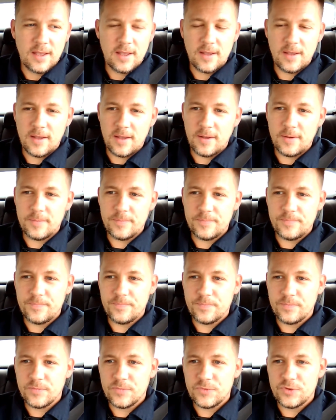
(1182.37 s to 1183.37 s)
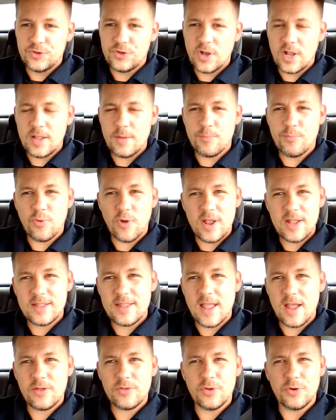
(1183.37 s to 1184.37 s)
Um, trying to break
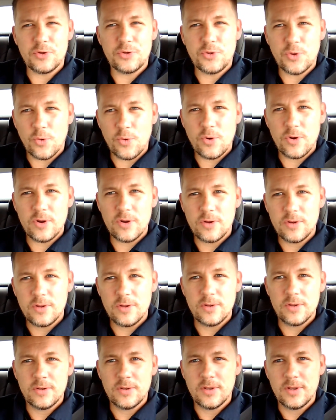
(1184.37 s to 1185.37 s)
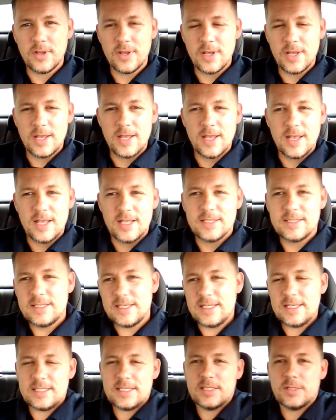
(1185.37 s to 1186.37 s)
down their door.
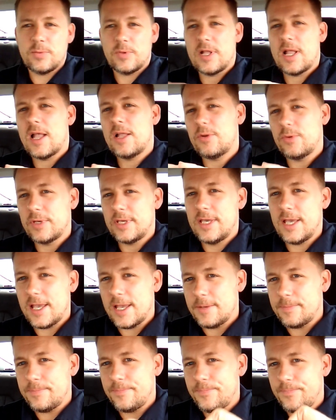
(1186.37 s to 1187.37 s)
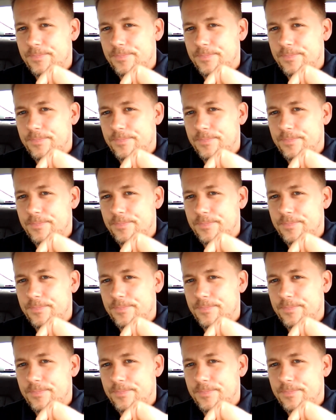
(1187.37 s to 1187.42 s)
See, this is what I don't get.